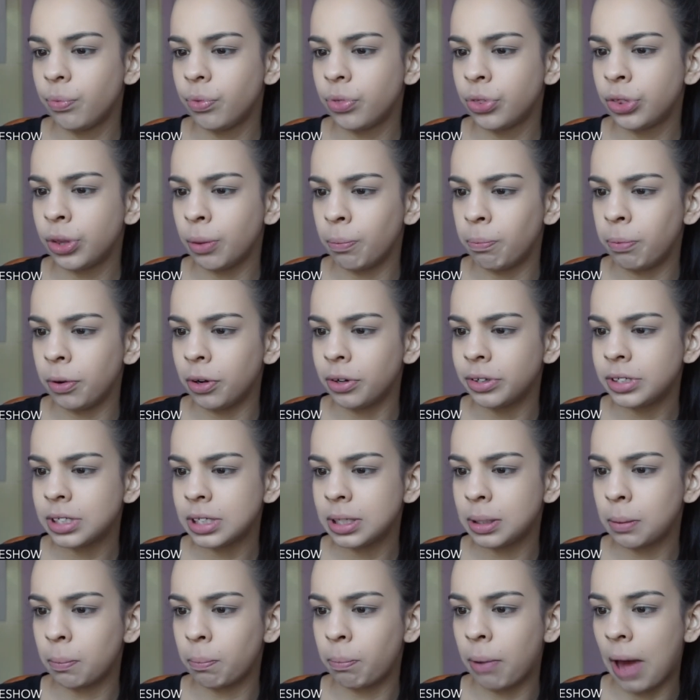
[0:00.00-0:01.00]
The
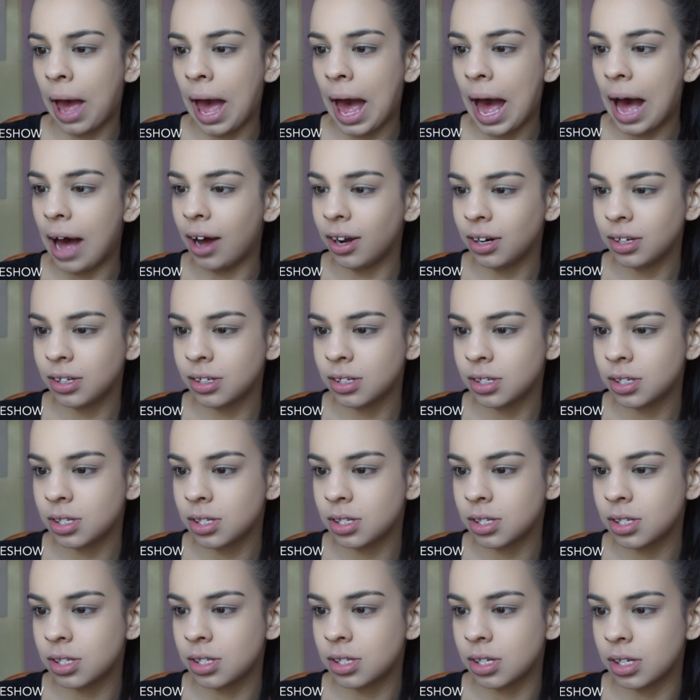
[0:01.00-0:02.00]
built-in powder
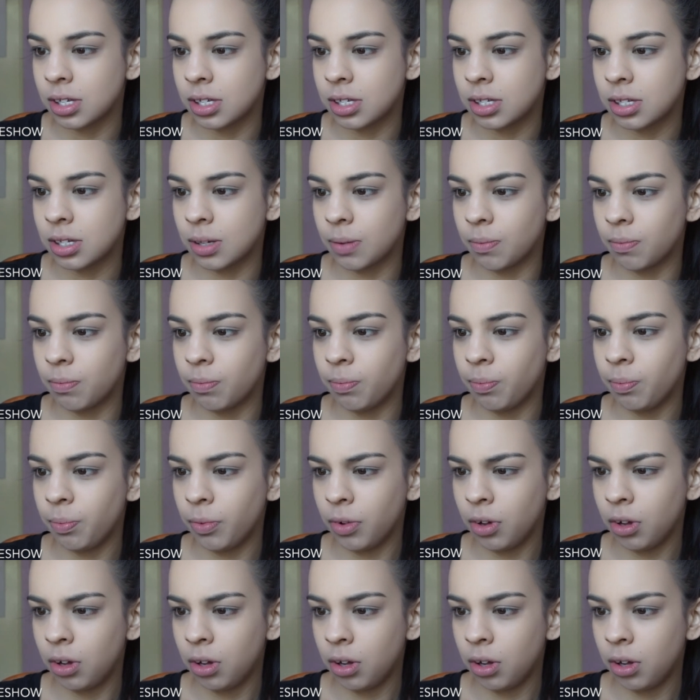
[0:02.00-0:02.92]
system